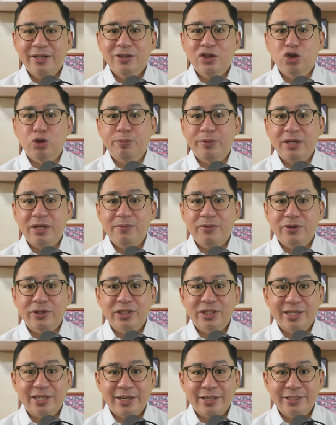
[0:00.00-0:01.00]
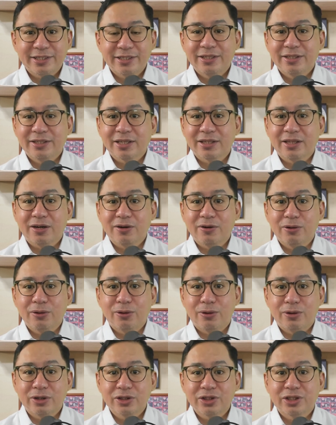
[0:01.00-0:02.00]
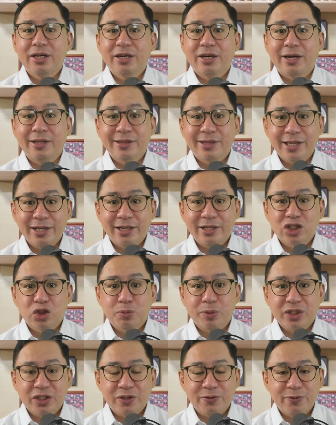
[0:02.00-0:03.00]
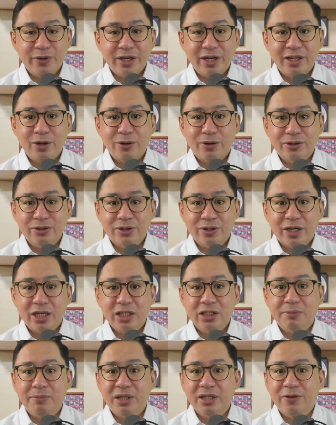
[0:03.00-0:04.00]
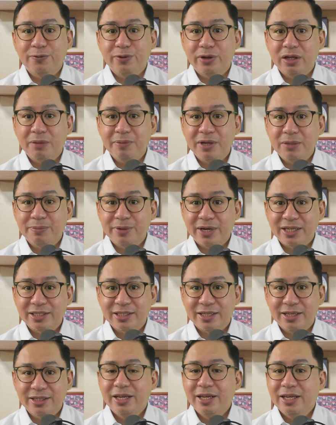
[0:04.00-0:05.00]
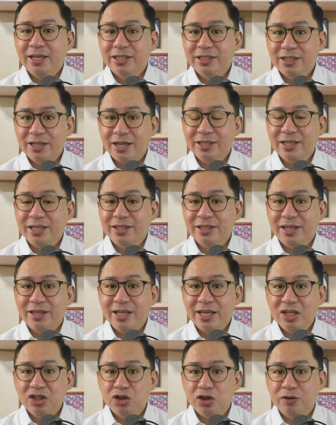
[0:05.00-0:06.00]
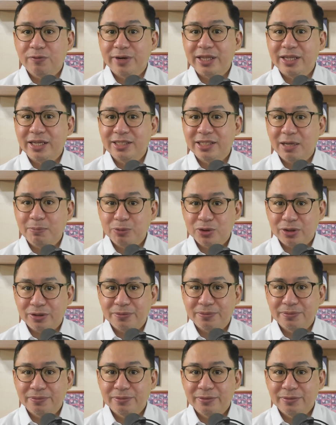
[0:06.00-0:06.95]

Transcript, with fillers: The Supreme Court stressed that the clause, until specifically authorized by the Philippine President, is not in the nature of an exception